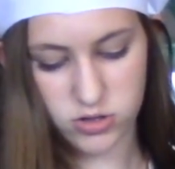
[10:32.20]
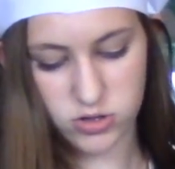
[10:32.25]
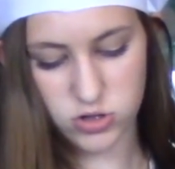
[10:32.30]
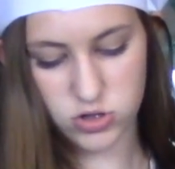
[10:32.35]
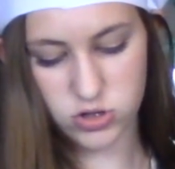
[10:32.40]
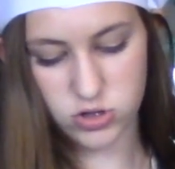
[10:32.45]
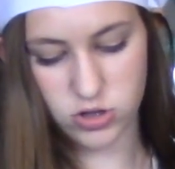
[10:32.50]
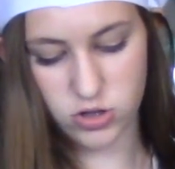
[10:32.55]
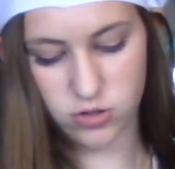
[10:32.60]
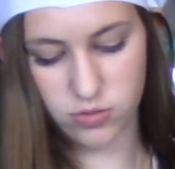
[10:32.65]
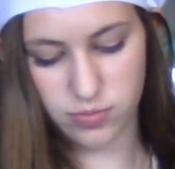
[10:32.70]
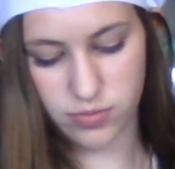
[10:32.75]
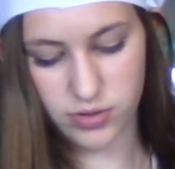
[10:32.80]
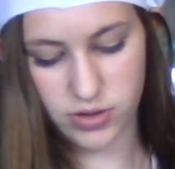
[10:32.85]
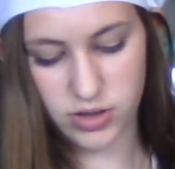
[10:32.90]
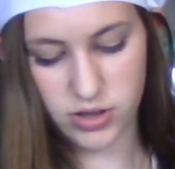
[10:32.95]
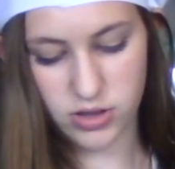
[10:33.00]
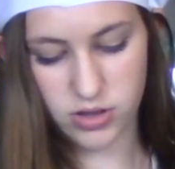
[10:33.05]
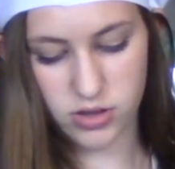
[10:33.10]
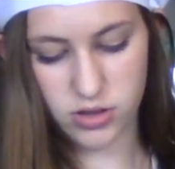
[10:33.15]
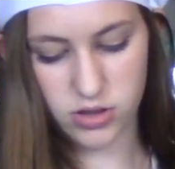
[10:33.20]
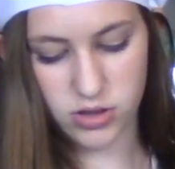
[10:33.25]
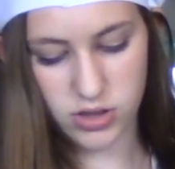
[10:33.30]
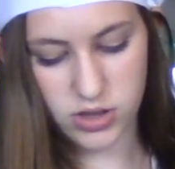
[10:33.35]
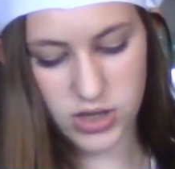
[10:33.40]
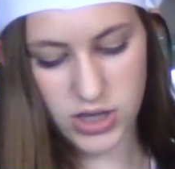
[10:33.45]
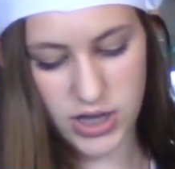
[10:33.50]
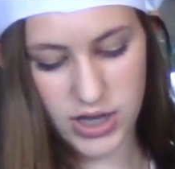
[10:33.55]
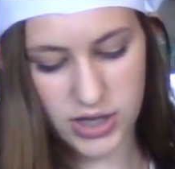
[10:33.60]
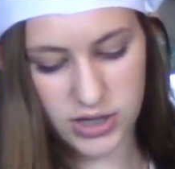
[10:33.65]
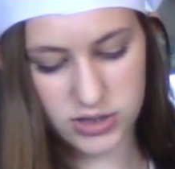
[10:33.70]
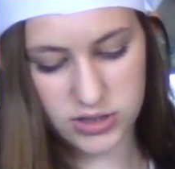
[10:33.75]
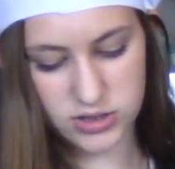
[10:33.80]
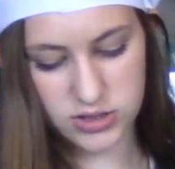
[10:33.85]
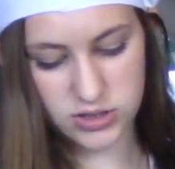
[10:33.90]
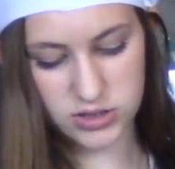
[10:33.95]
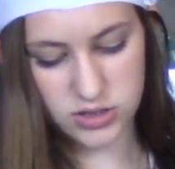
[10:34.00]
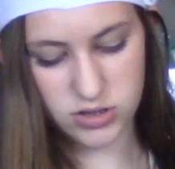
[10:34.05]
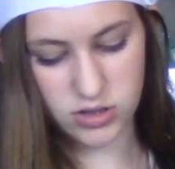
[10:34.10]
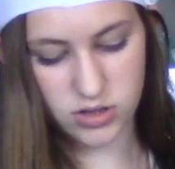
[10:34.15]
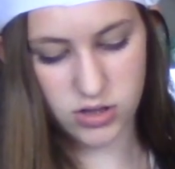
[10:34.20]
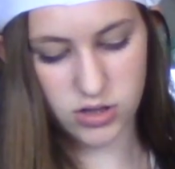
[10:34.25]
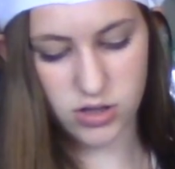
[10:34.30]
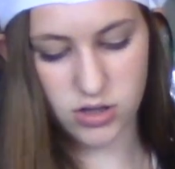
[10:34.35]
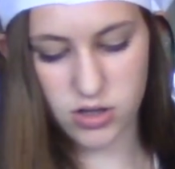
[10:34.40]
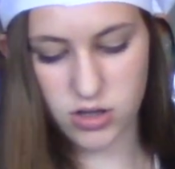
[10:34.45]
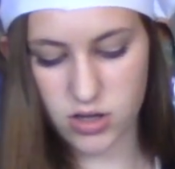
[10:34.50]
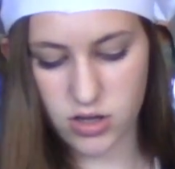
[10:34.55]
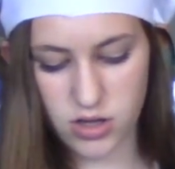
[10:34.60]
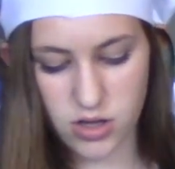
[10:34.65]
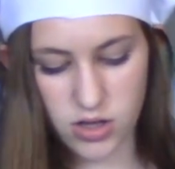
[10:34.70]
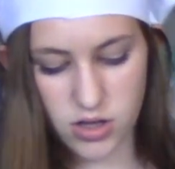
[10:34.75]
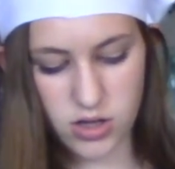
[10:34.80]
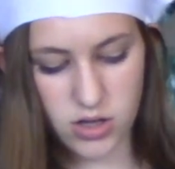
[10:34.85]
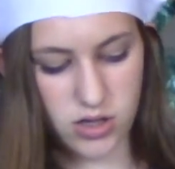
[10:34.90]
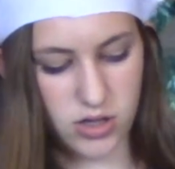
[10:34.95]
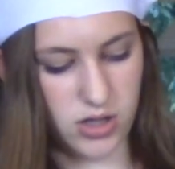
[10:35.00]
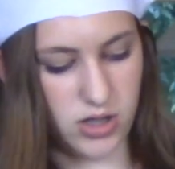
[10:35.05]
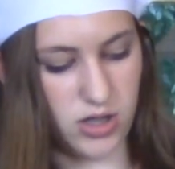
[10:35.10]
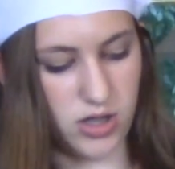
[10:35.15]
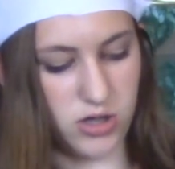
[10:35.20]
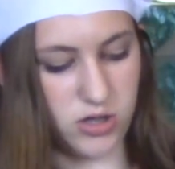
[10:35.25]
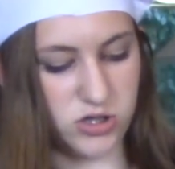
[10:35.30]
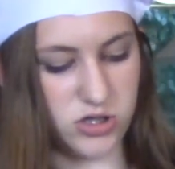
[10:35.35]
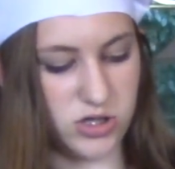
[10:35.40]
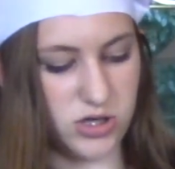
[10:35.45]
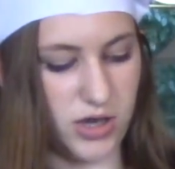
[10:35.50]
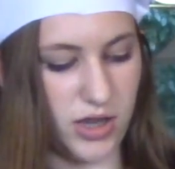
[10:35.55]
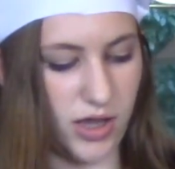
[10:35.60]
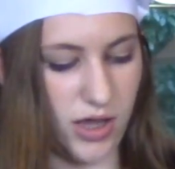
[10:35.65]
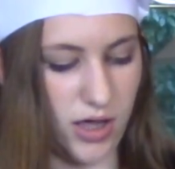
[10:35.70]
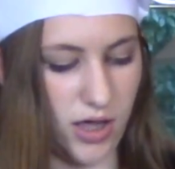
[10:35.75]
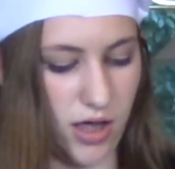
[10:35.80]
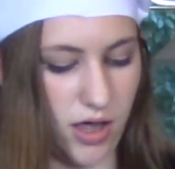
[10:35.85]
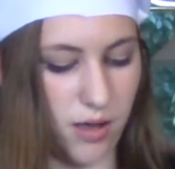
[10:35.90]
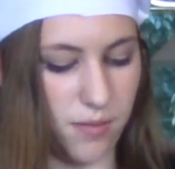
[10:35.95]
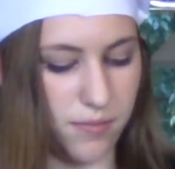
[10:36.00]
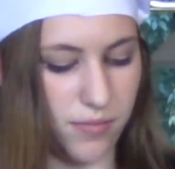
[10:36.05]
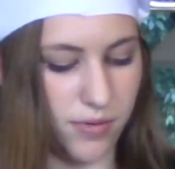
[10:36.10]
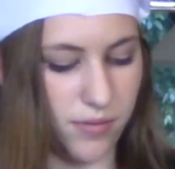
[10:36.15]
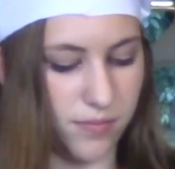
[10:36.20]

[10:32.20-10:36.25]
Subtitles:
scoop this into the cup.